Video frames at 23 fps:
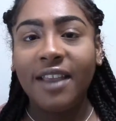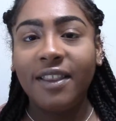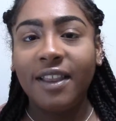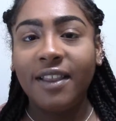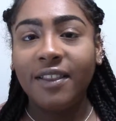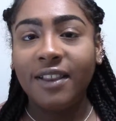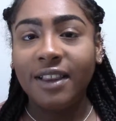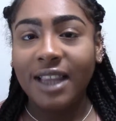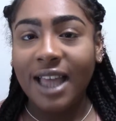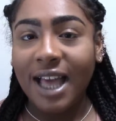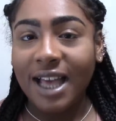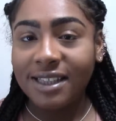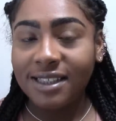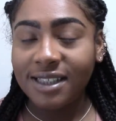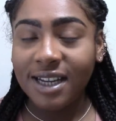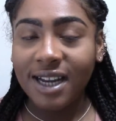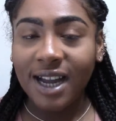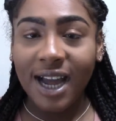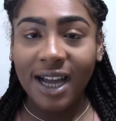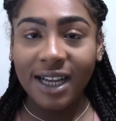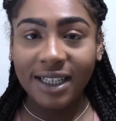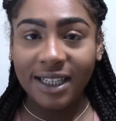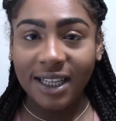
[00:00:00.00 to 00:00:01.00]
then the last thing
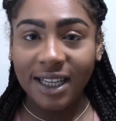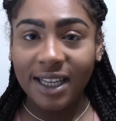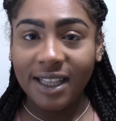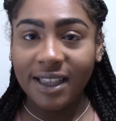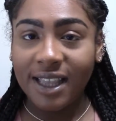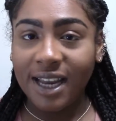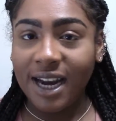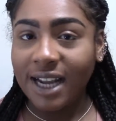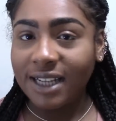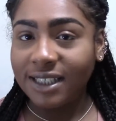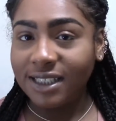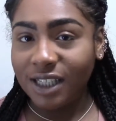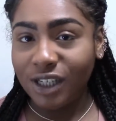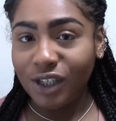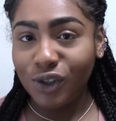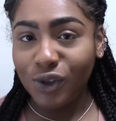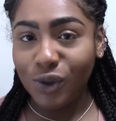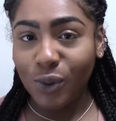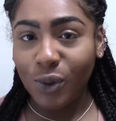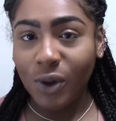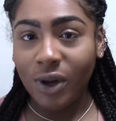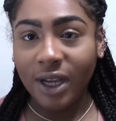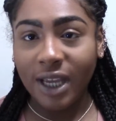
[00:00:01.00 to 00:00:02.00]
I did that I didn't
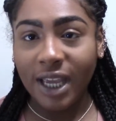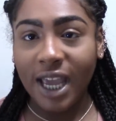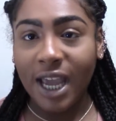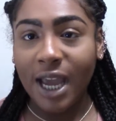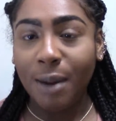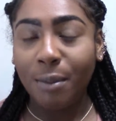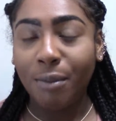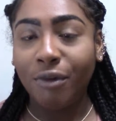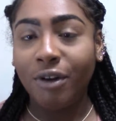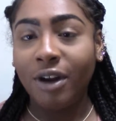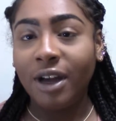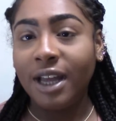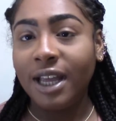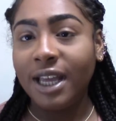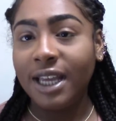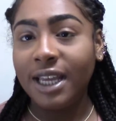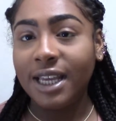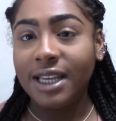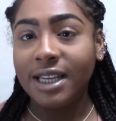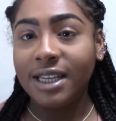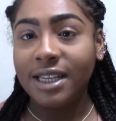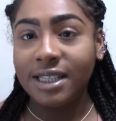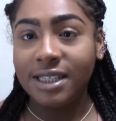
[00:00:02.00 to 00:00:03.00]
do on camera
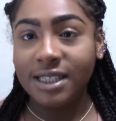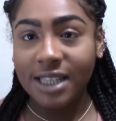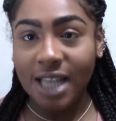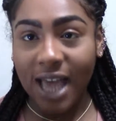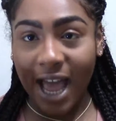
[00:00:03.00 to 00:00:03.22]
is,